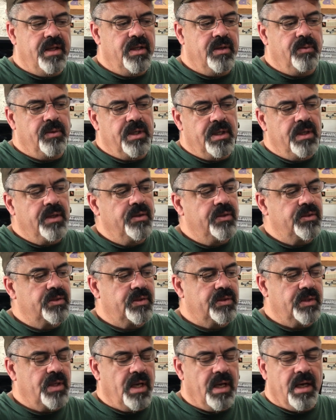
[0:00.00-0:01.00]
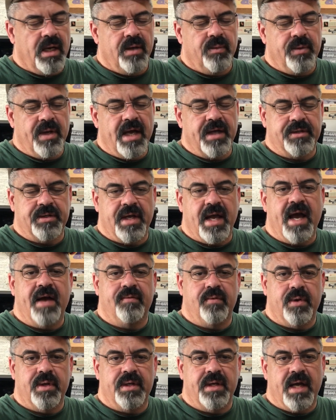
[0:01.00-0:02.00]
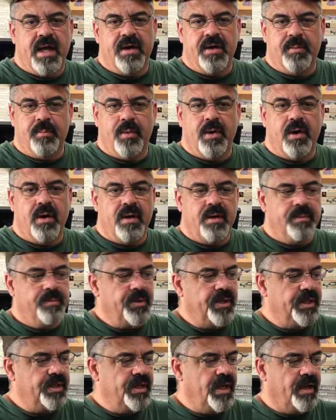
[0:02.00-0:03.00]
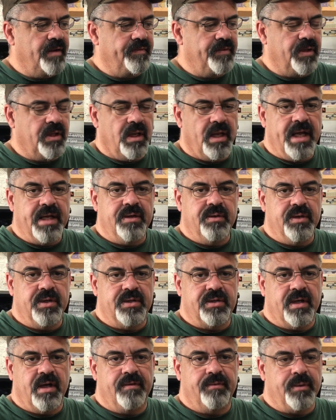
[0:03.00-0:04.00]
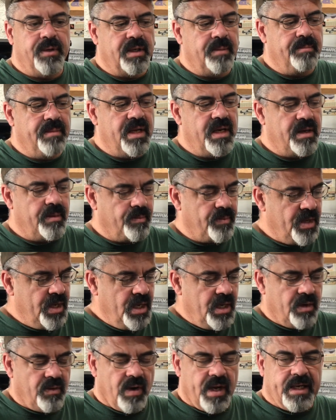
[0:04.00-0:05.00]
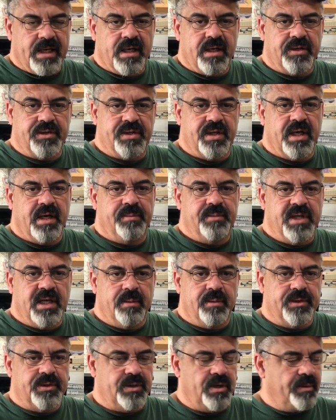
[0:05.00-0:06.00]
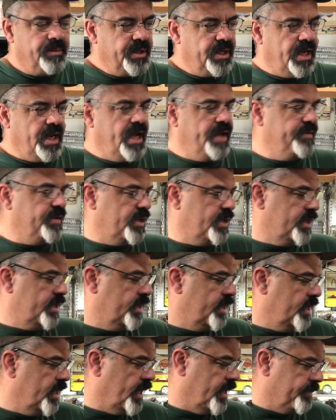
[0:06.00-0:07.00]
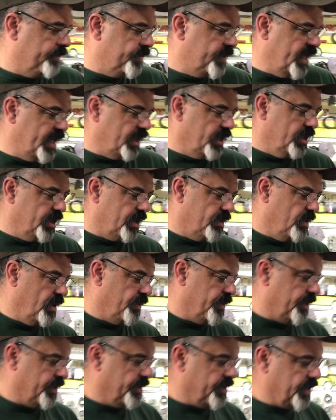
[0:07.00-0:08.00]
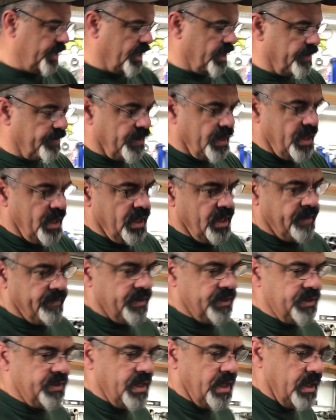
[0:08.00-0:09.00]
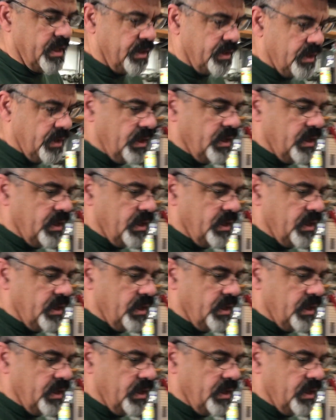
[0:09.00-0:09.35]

that we use. We actually have one down in the barn, but for the light duty stuff we can bend them right on our setup table. So I'm going to have you take a look at what we're doing here. First thing,